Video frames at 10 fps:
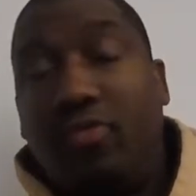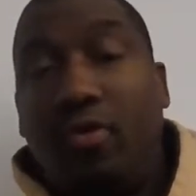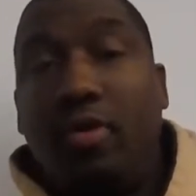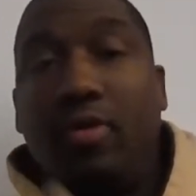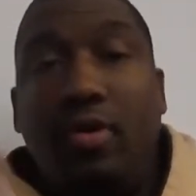
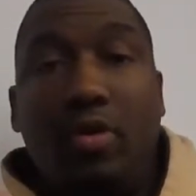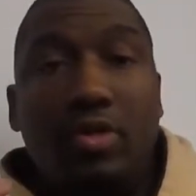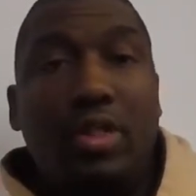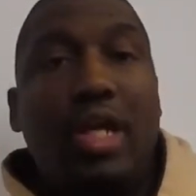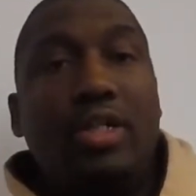for
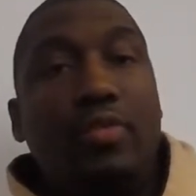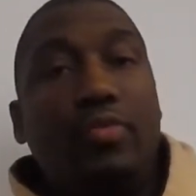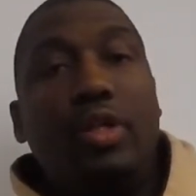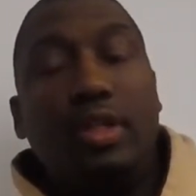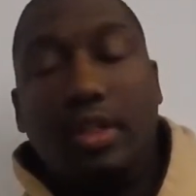those is actually a
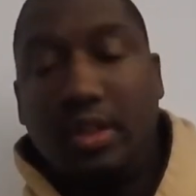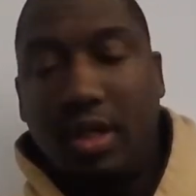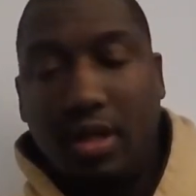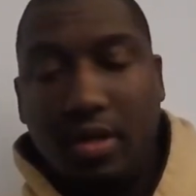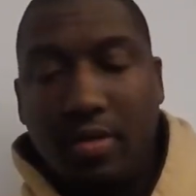really good
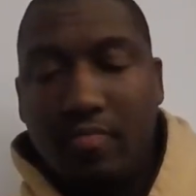color.